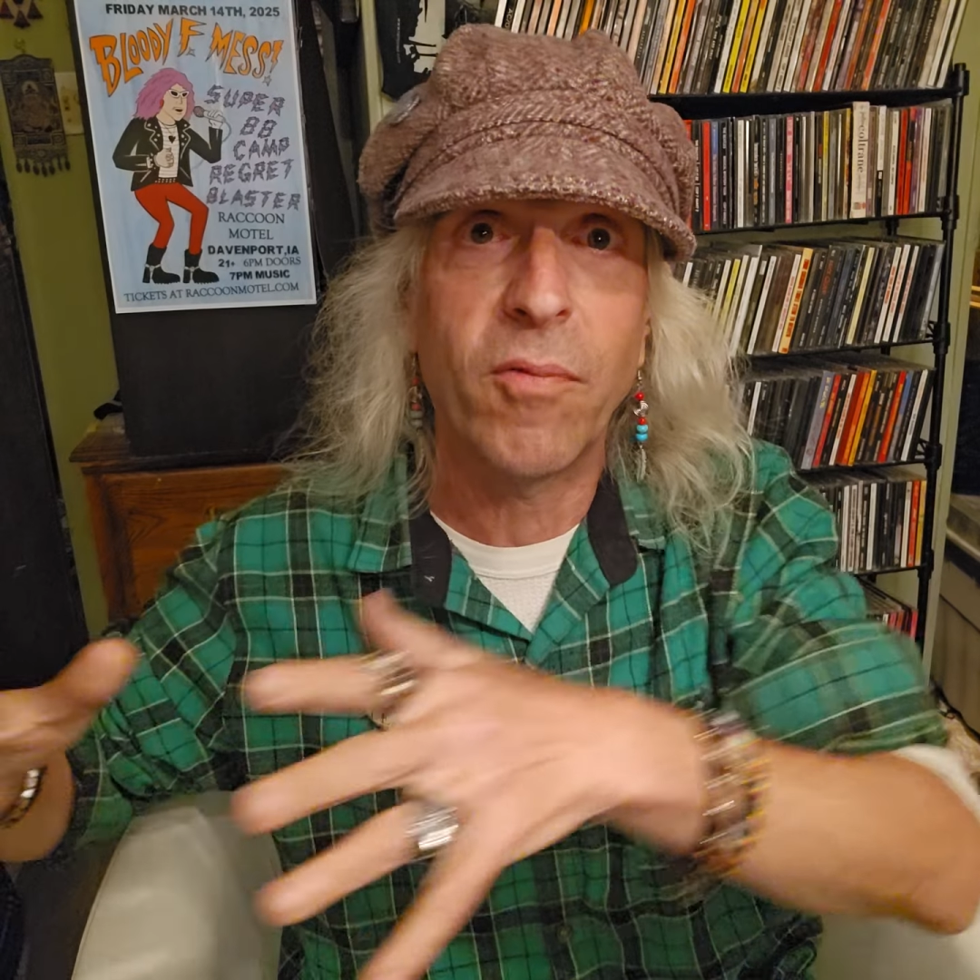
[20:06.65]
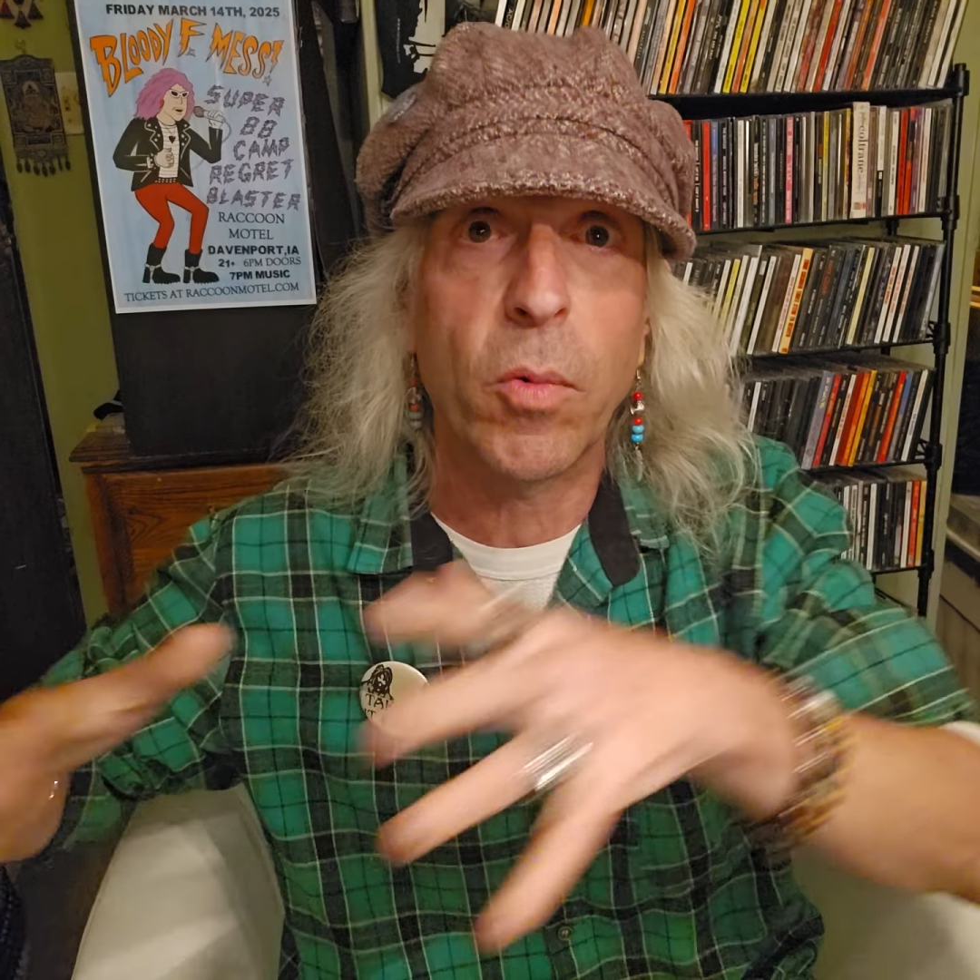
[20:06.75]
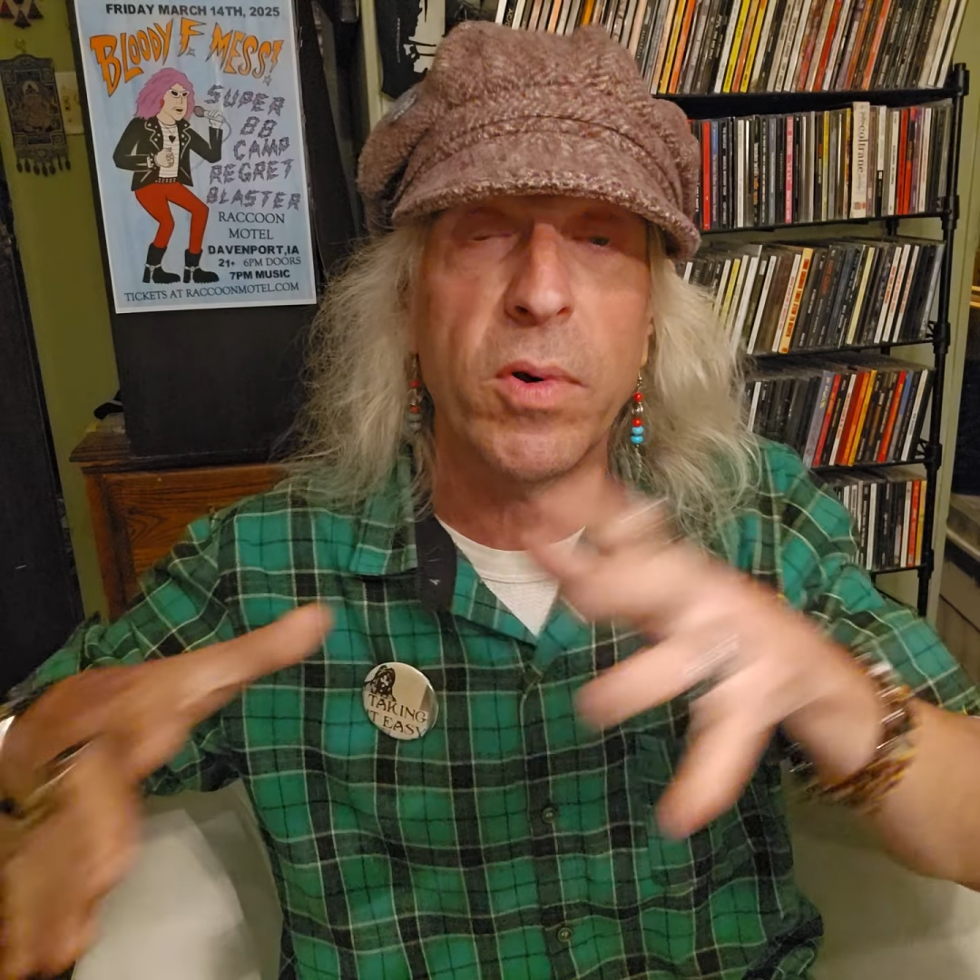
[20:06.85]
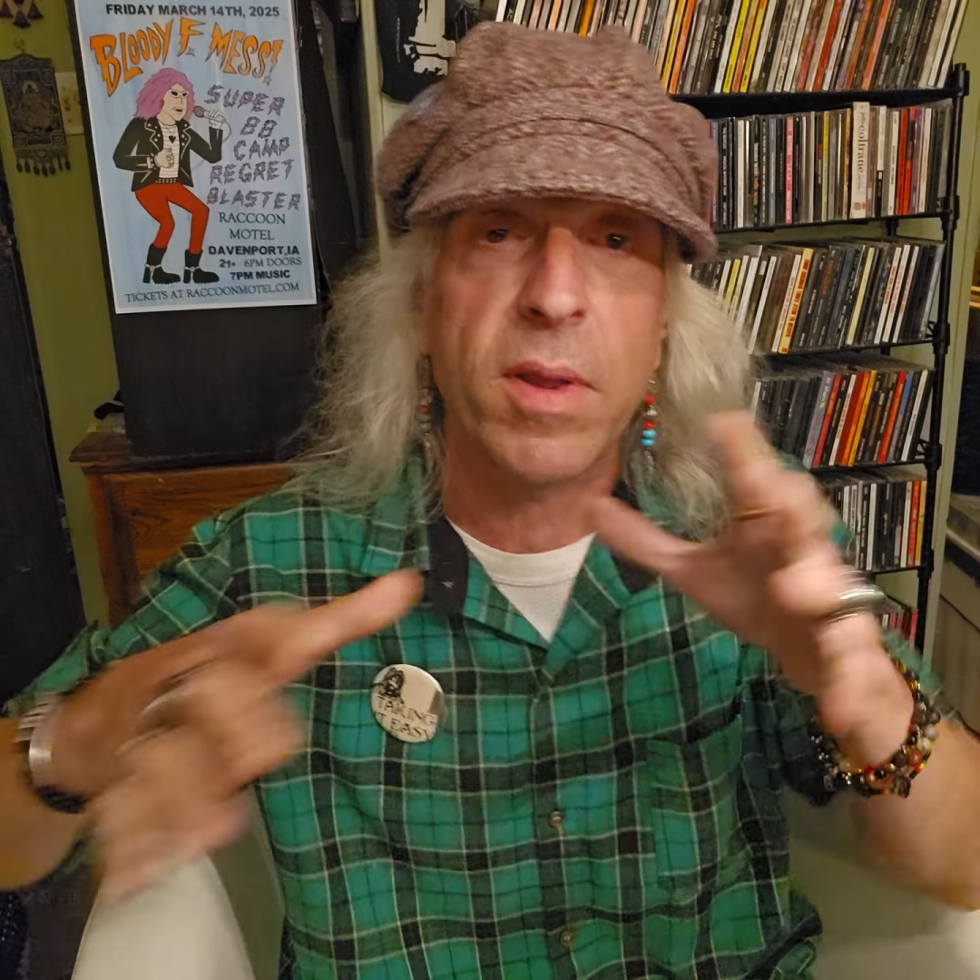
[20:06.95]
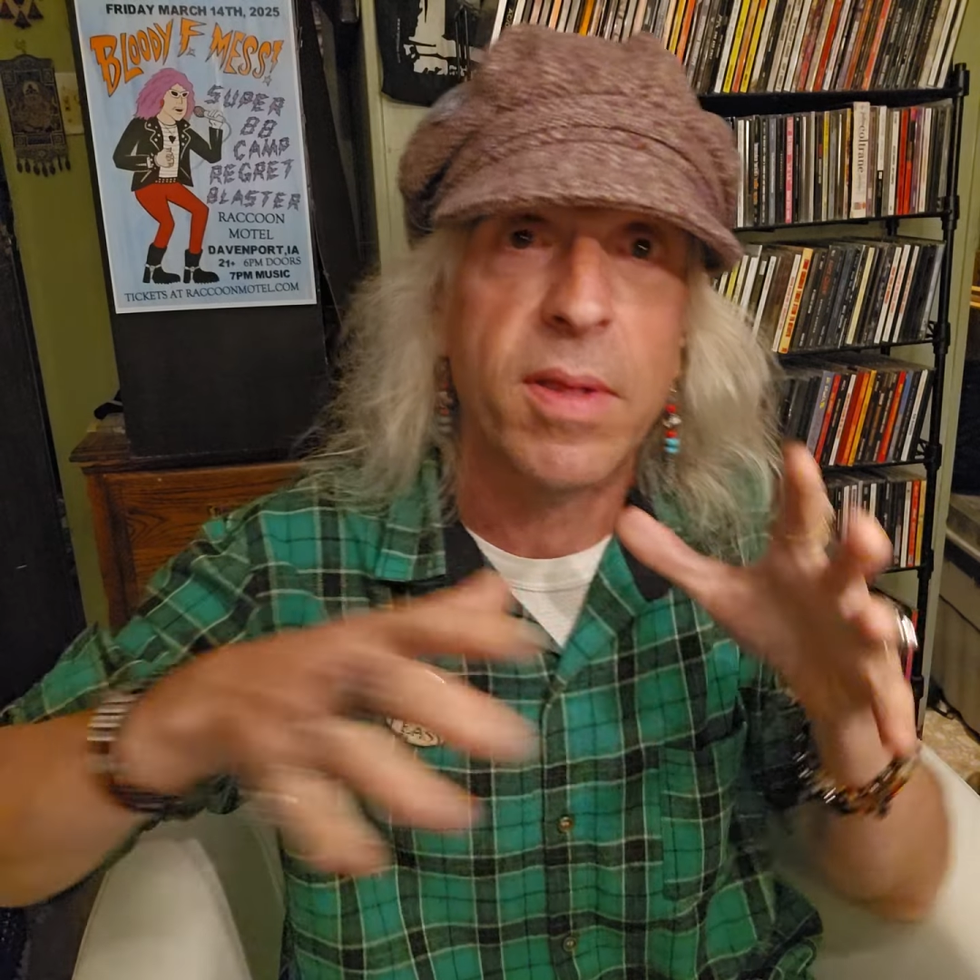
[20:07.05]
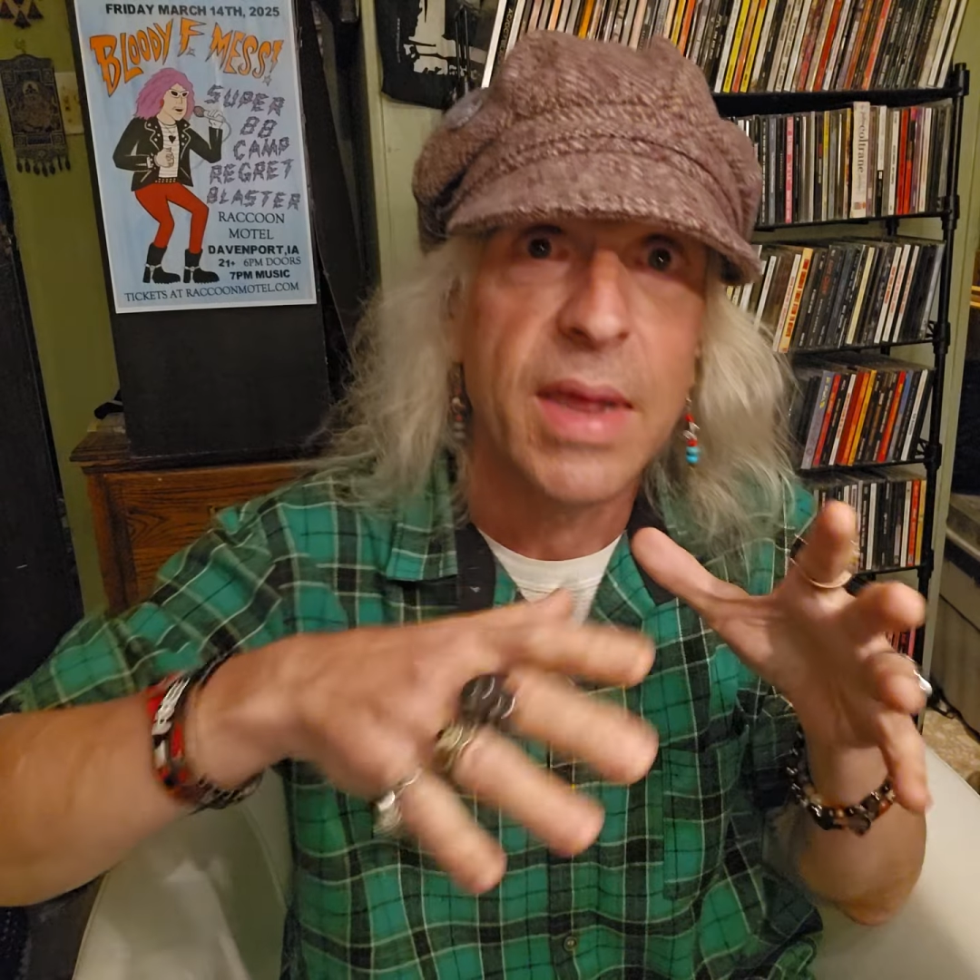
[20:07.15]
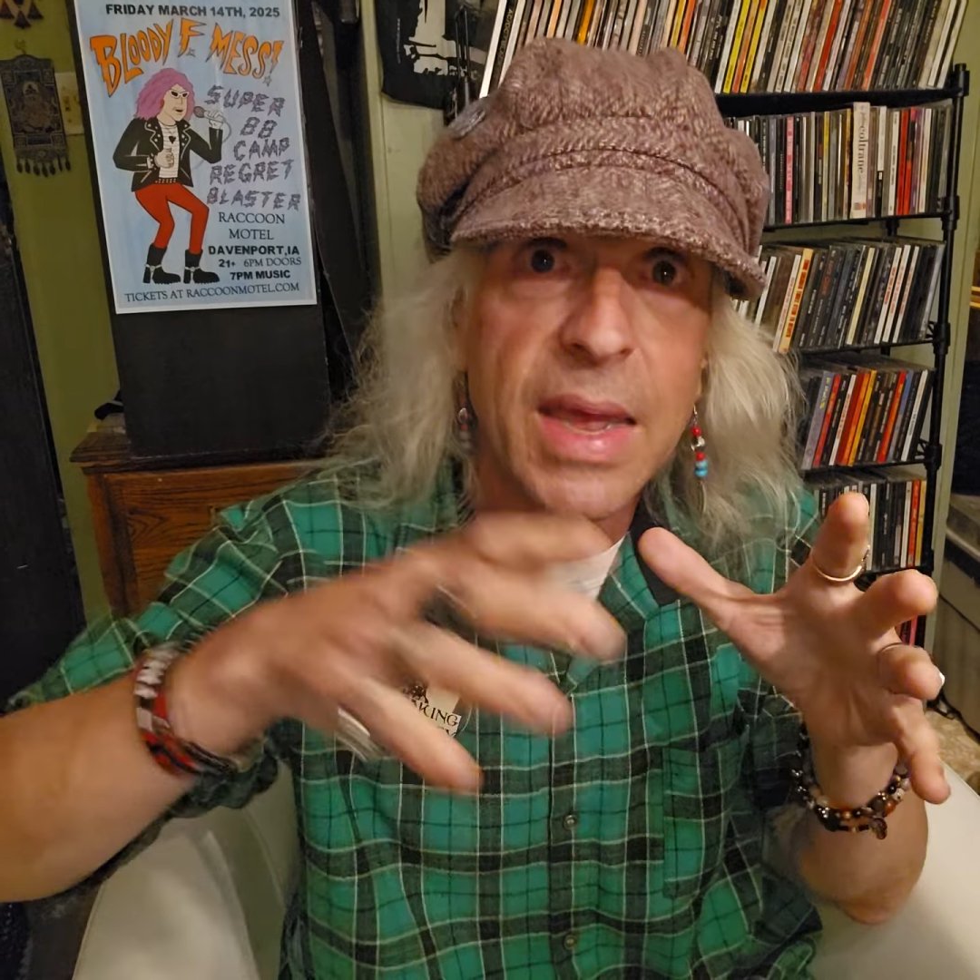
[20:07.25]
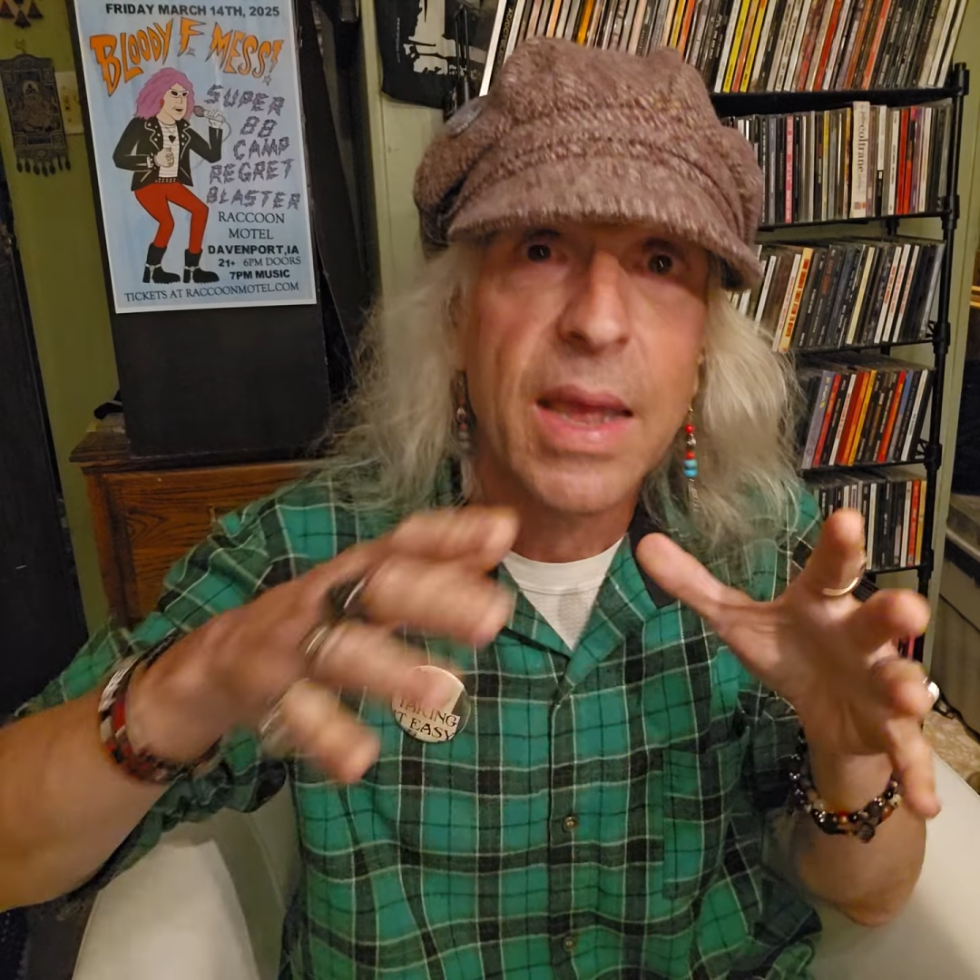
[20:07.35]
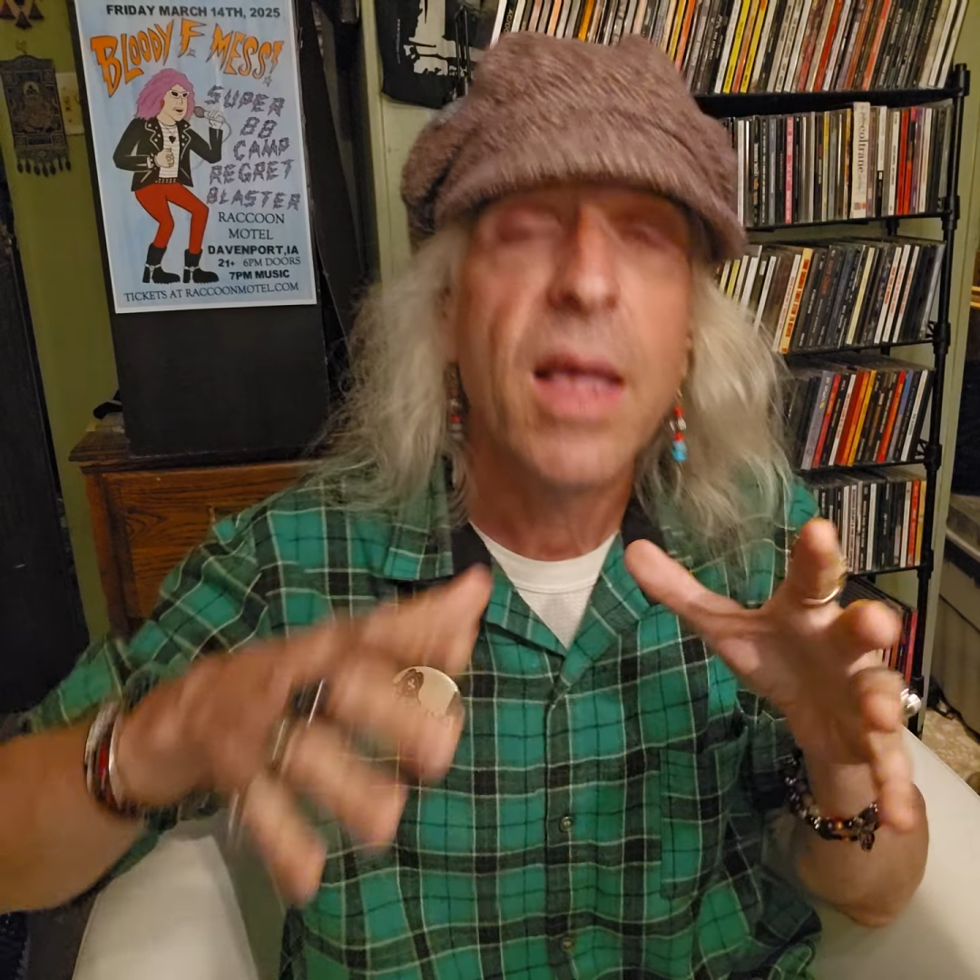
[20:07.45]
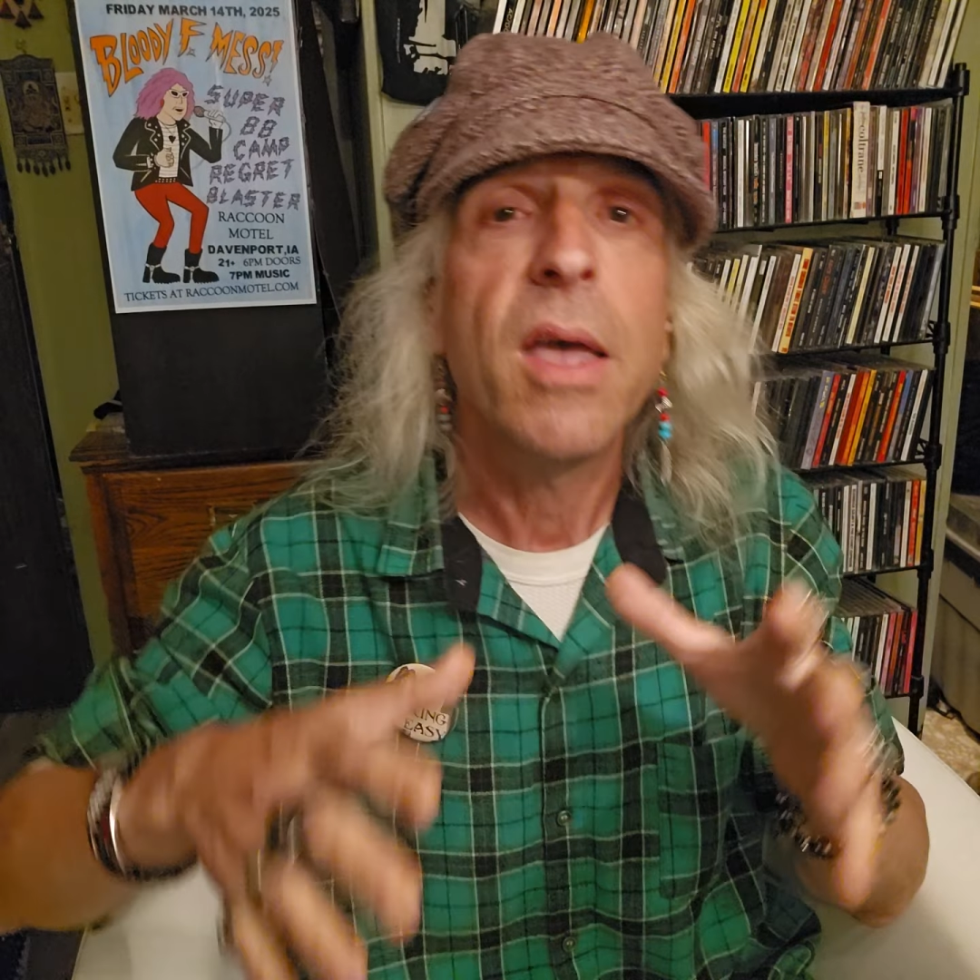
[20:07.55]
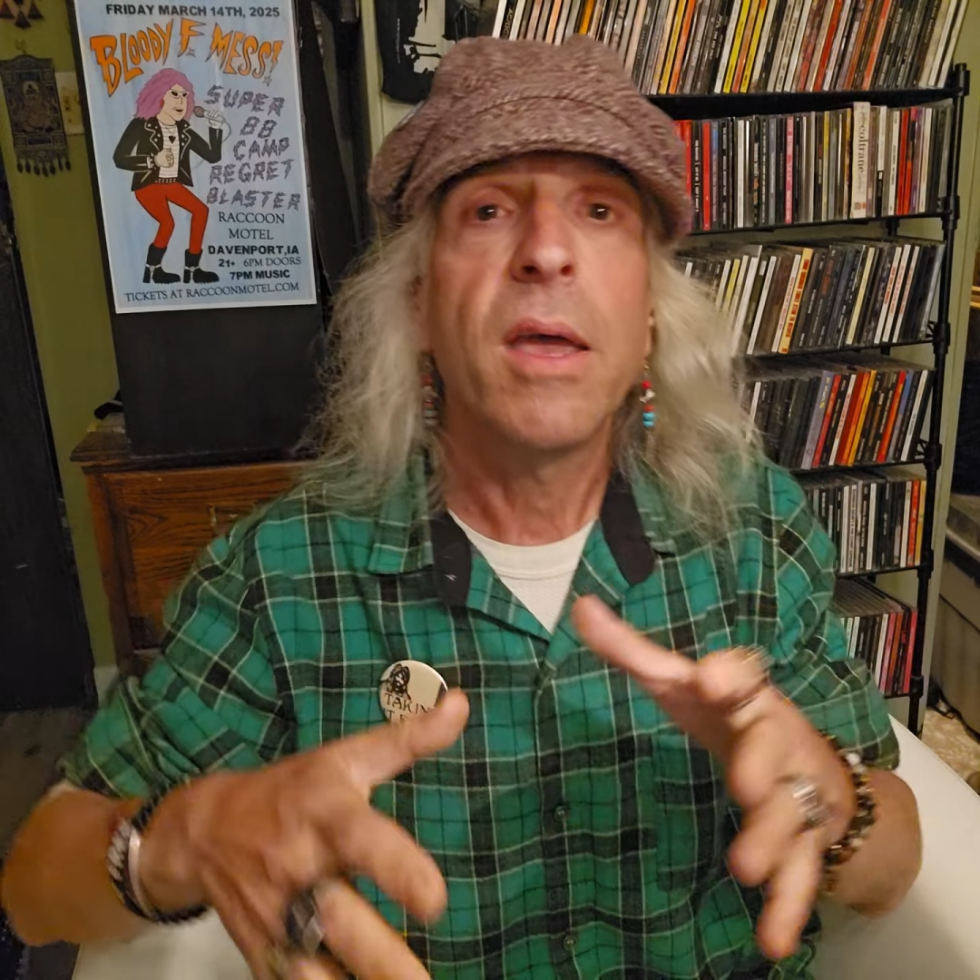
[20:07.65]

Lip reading: everyone to see,